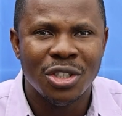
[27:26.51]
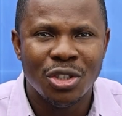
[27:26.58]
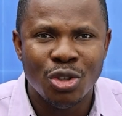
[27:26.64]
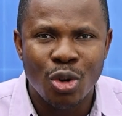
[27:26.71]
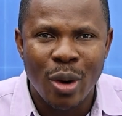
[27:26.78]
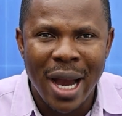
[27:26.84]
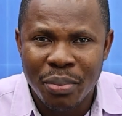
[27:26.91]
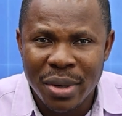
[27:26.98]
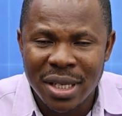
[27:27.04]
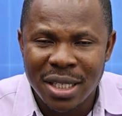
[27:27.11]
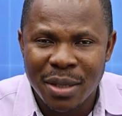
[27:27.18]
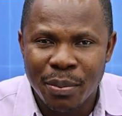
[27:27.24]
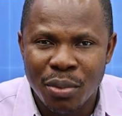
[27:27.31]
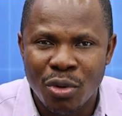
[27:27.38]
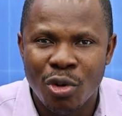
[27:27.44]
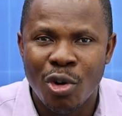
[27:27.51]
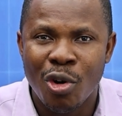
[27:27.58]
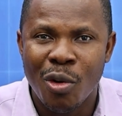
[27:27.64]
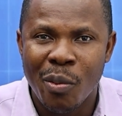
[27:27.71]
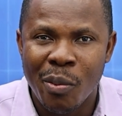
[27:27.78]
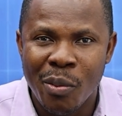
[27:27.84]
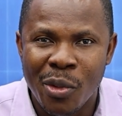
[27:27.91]
your principal
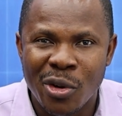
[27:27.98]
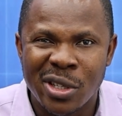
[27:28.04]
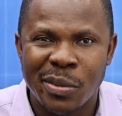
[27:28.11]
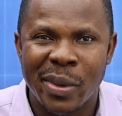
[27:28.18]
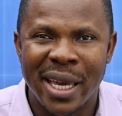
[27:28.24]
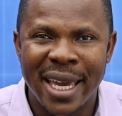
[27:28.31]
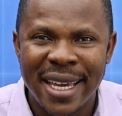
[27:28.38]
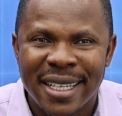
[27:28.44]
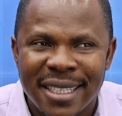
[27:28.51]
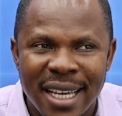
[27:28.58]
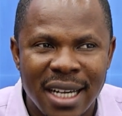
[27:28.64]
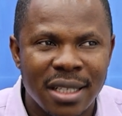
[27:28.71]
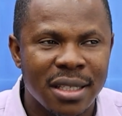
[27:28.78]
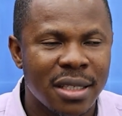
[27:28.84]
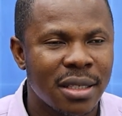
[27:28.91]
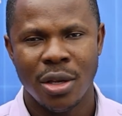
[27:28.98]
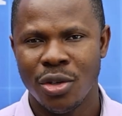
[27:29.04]
must be intact.